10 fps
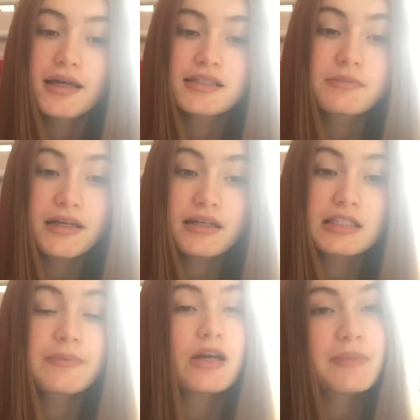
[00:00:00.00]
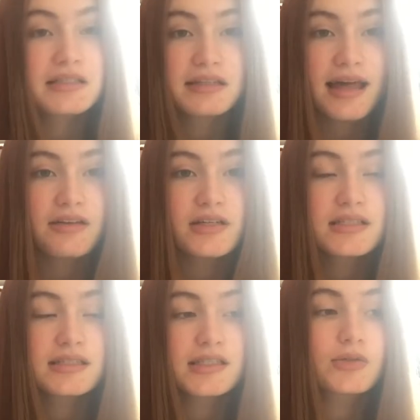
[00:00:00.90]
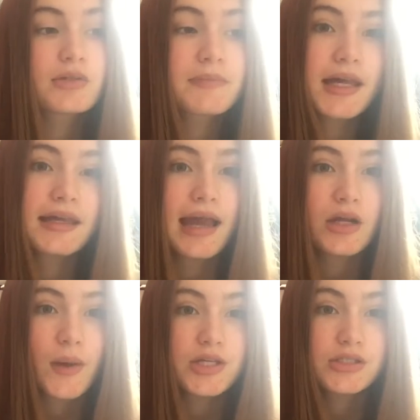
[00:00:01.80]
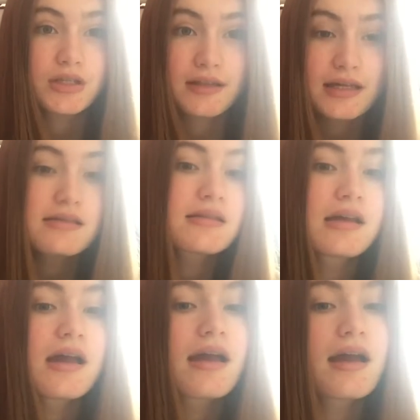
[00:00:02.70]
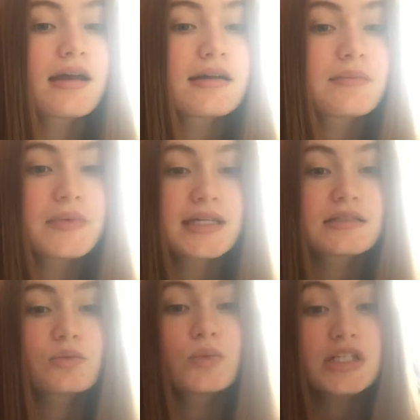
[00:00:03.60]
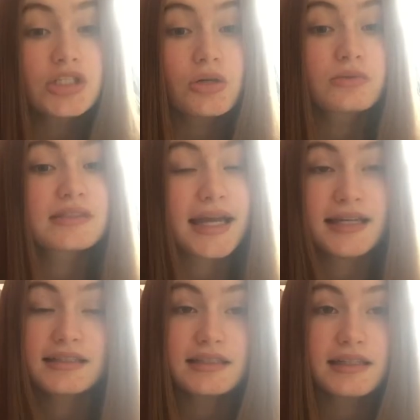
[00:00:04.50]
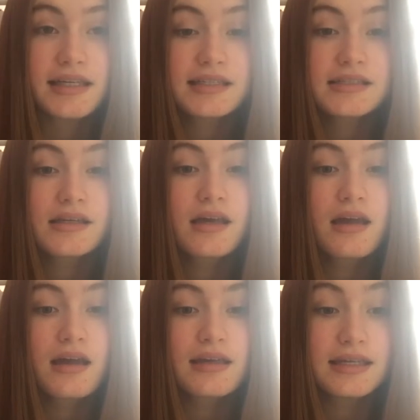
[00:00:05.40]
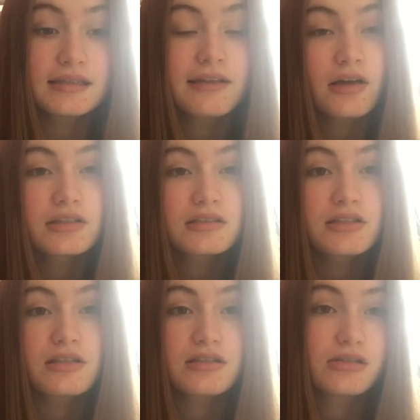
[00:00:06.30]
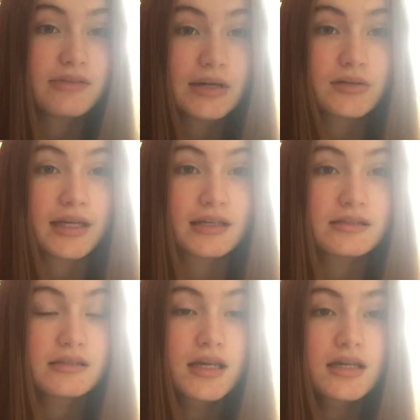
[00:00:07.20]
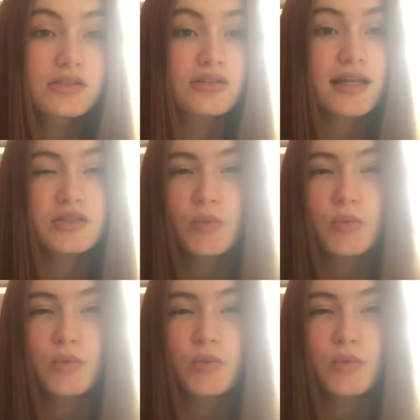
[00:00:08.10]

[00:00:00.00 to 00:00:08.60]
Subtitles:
Some experimental errors, you may get a question on this. It means we don't calculate heat loss to the surroundings. So that's